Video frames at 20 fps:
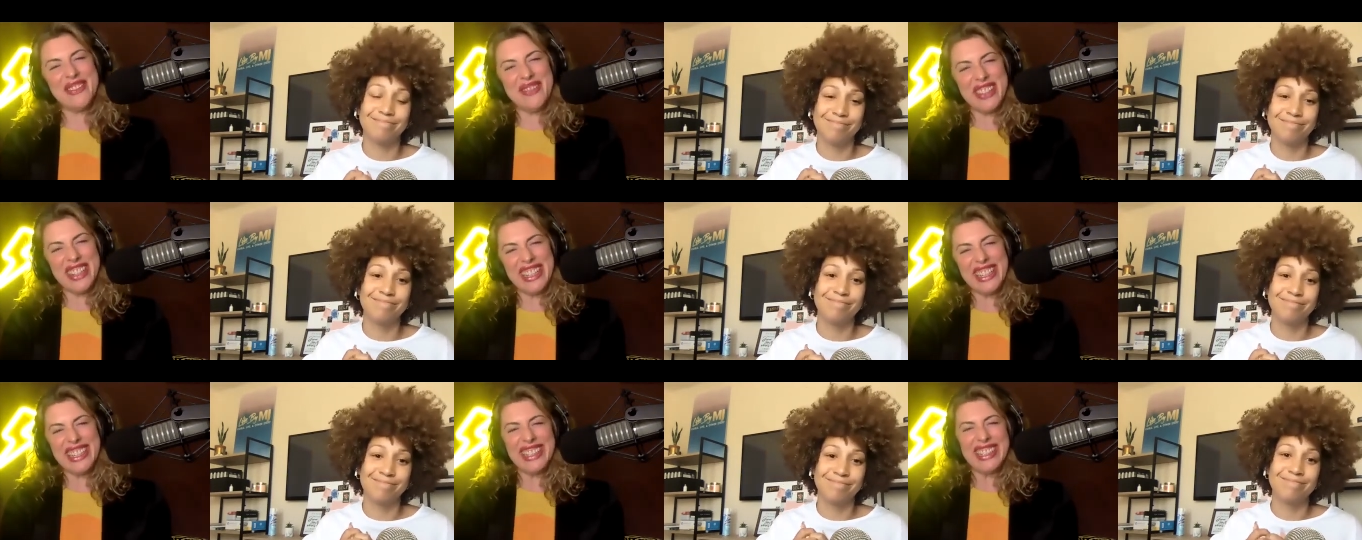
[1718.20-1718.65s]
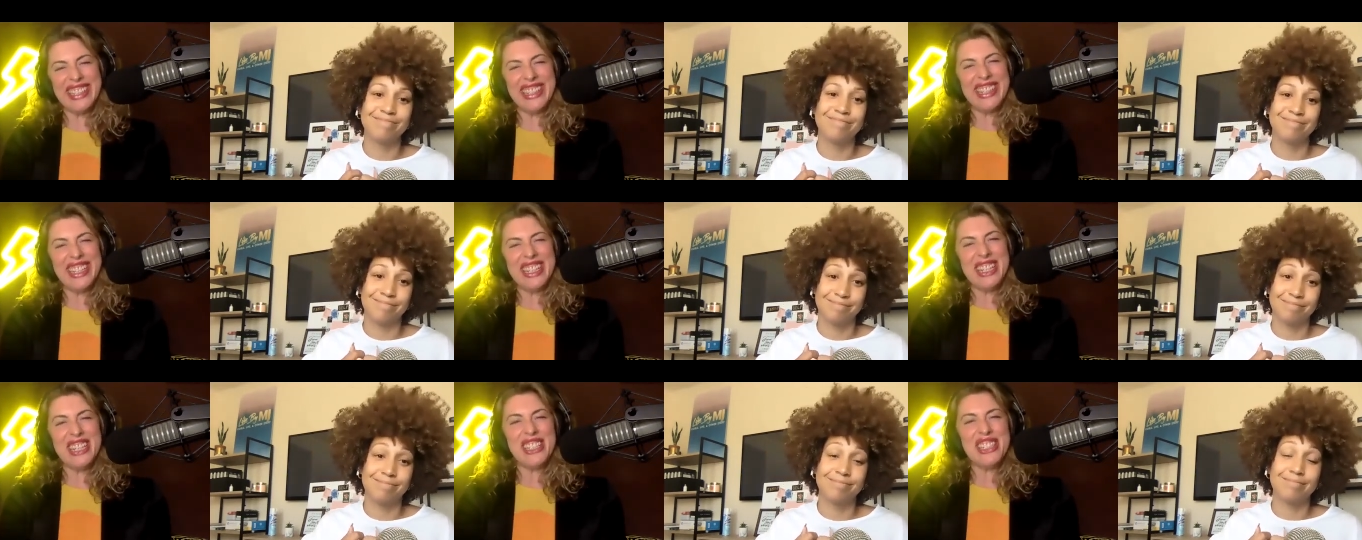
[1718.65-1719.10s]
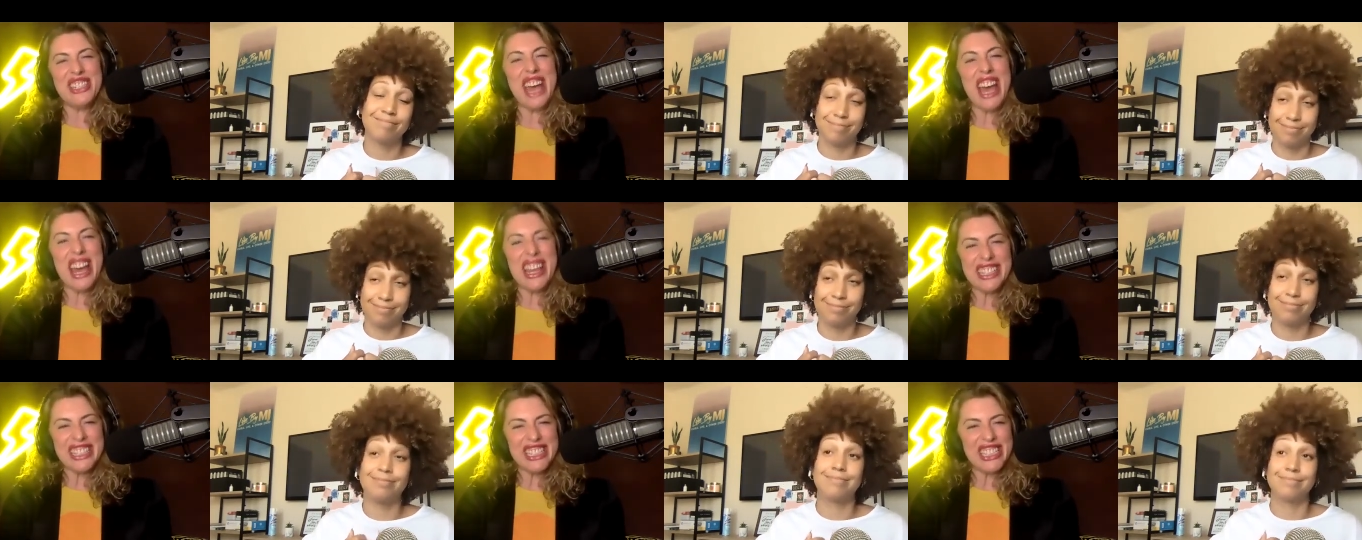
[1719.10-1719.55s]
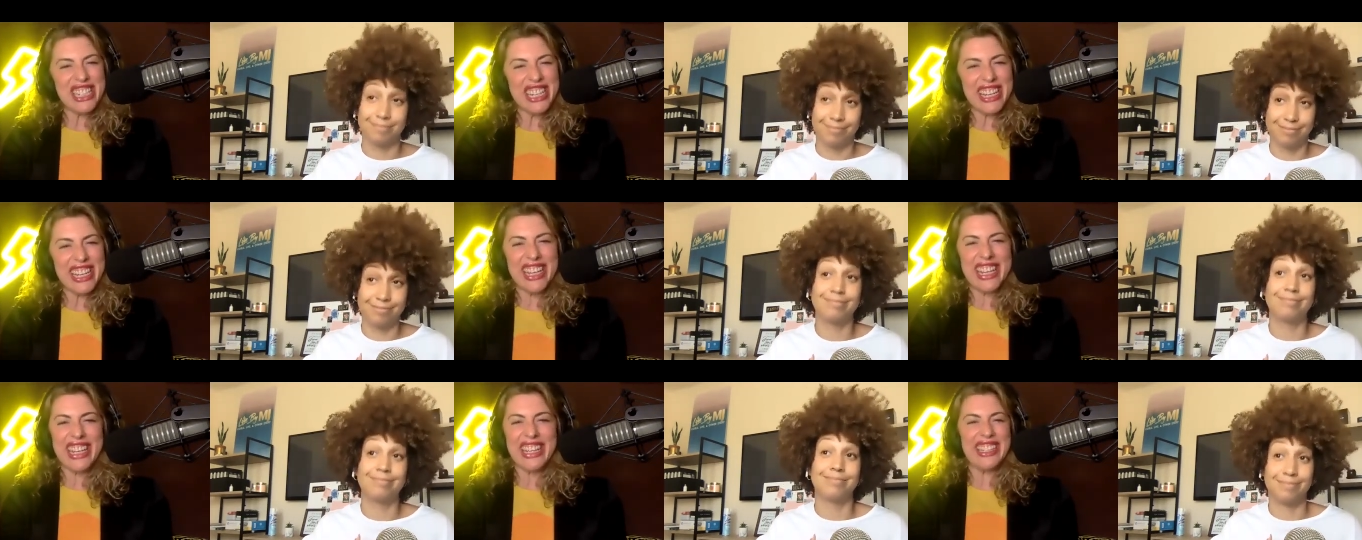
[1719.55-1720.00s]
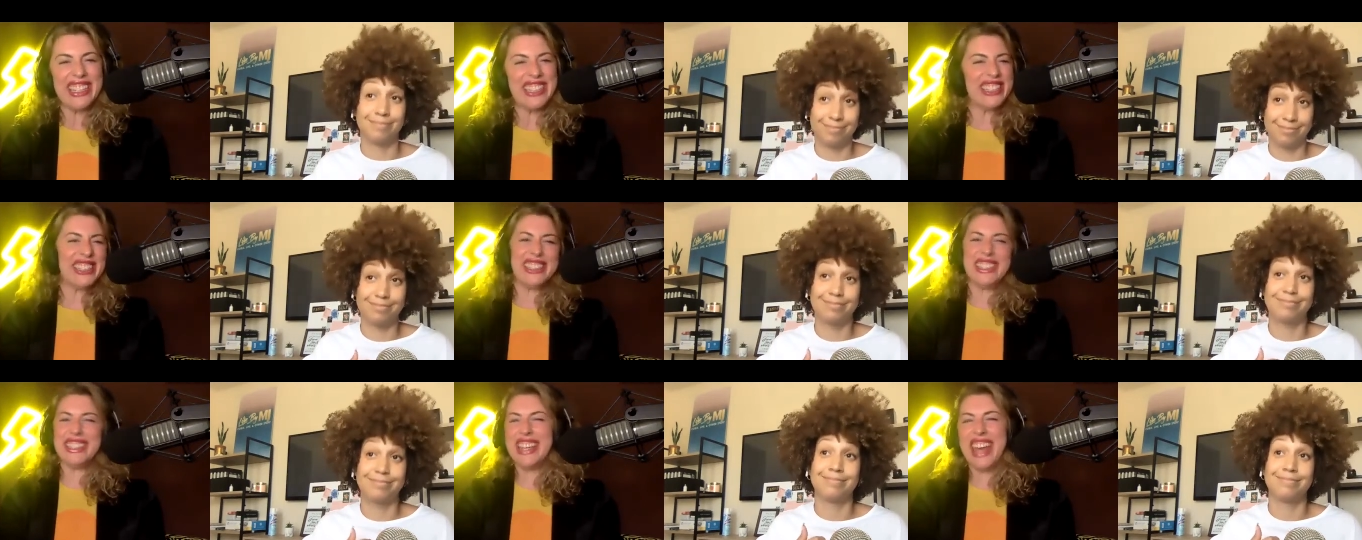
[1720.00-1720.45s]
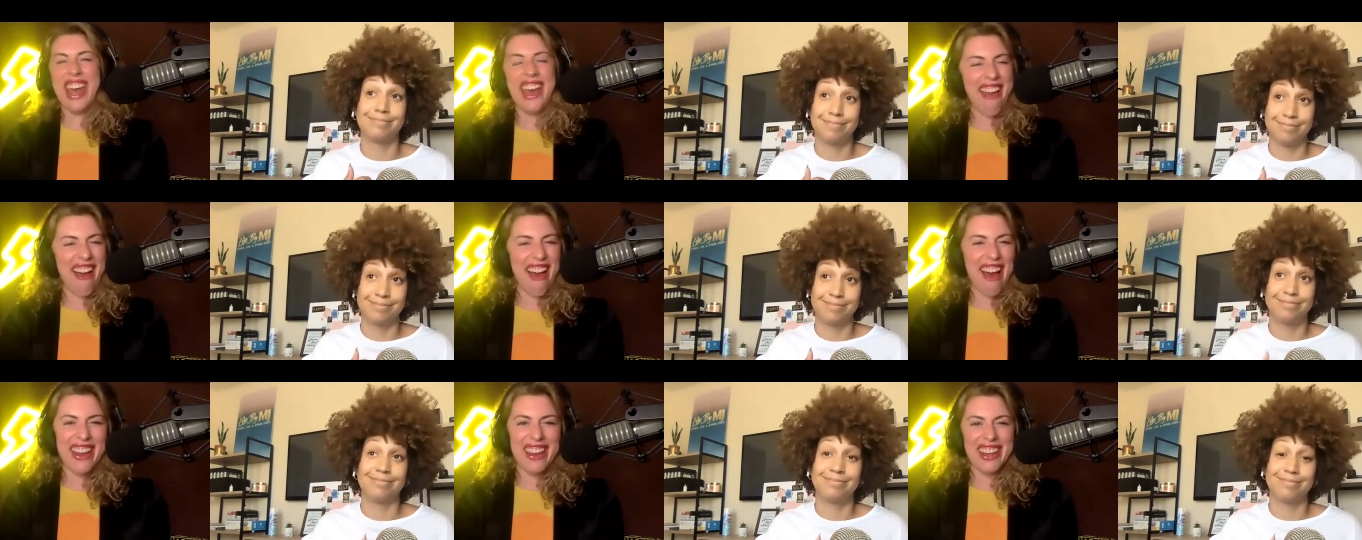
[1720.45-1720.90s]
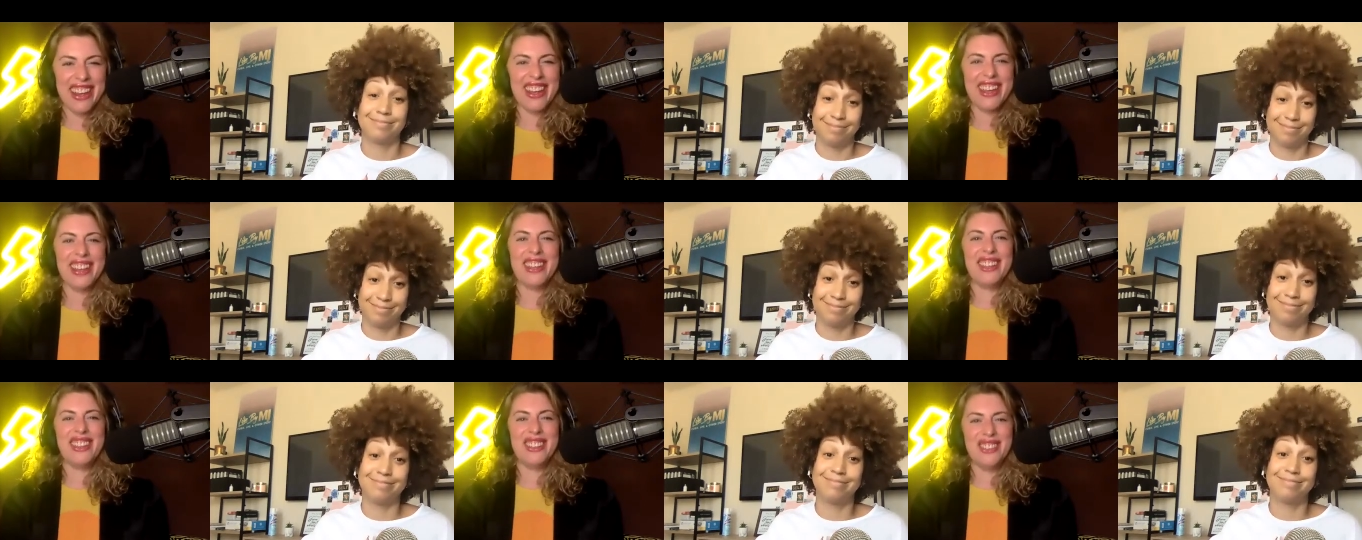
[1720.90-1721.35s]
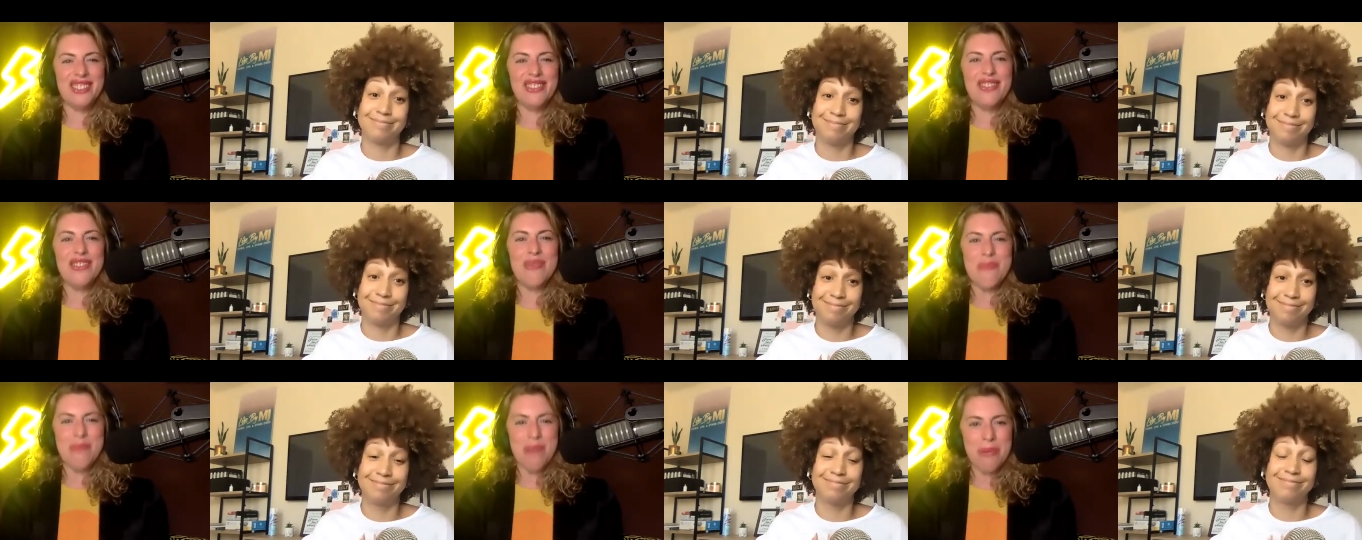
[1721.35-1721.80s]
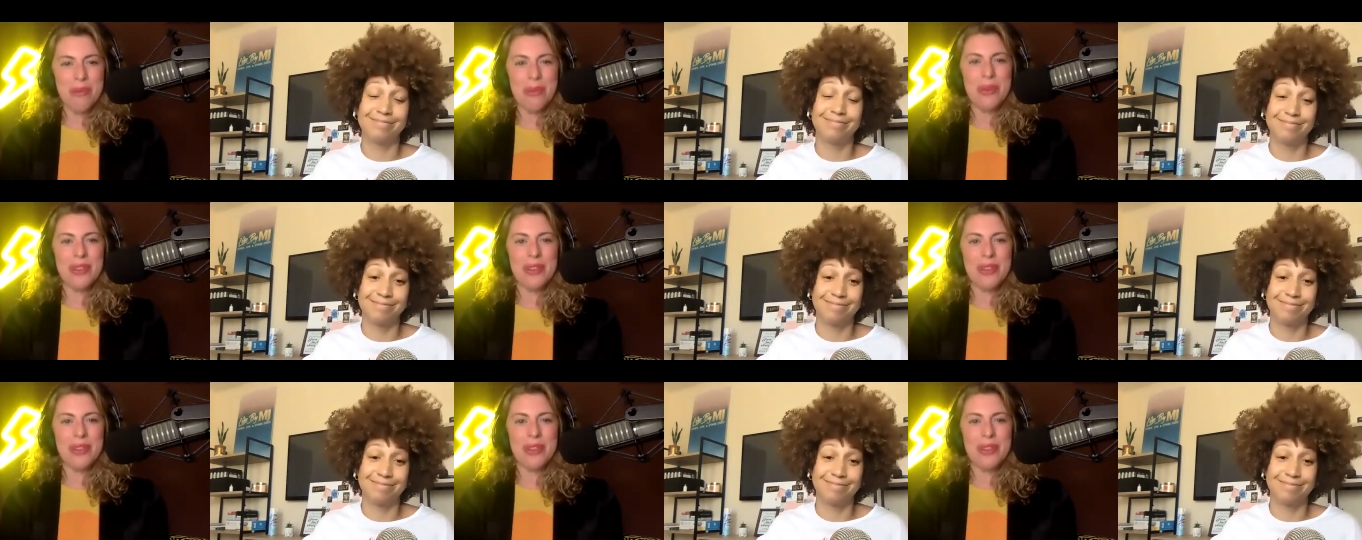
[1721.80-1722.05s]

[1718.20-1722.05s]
Speaker 1: bit challenging and chaotic, you remember